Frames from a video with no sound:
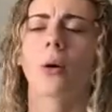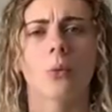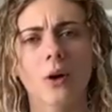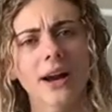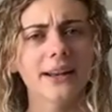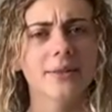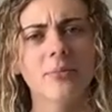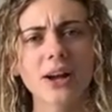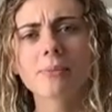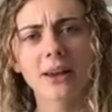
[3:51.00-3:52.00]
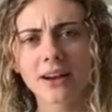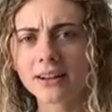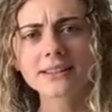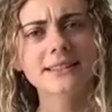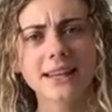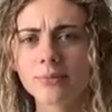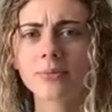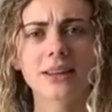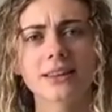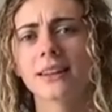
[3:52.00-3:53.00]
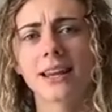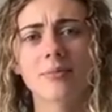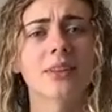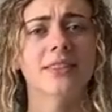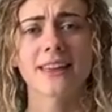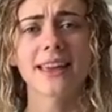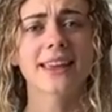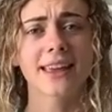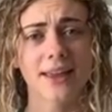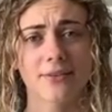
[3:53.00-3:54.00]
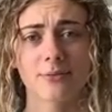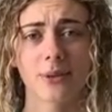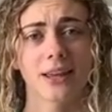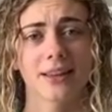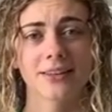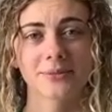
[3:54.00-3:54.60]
why did my parents give me the name that they gave me?